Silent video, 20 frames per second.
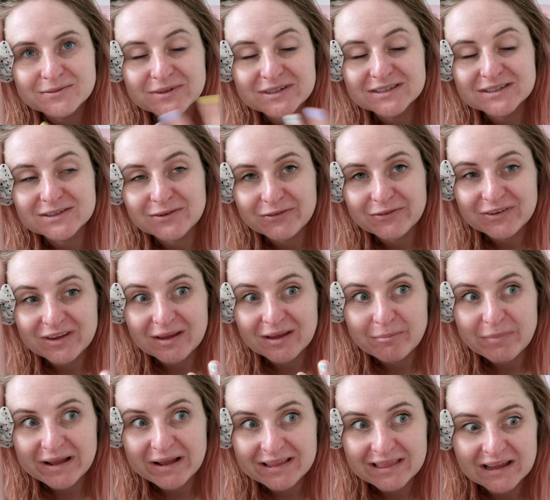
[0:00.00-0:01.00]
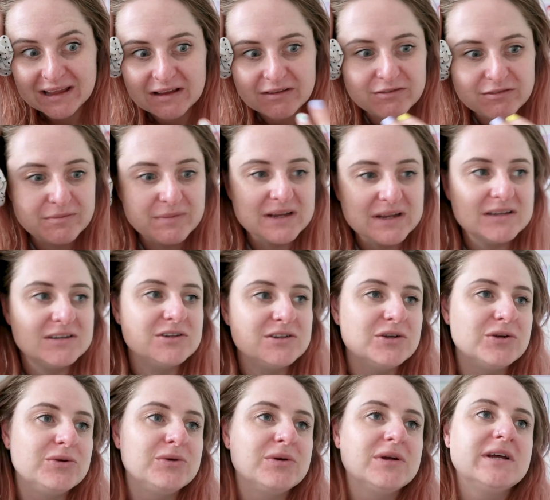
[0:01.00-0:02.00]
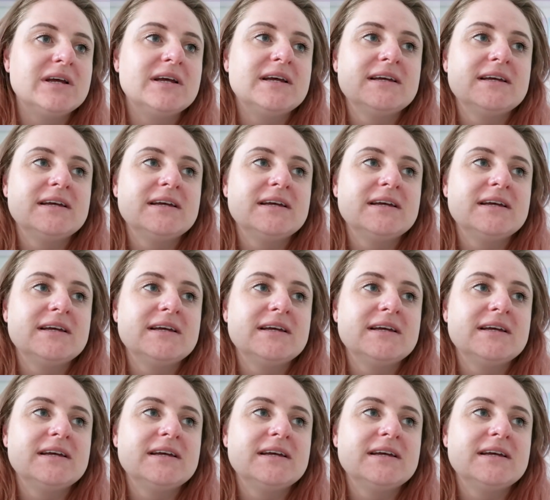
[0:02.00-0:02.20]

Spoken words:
which is obviously a big thing for me to do.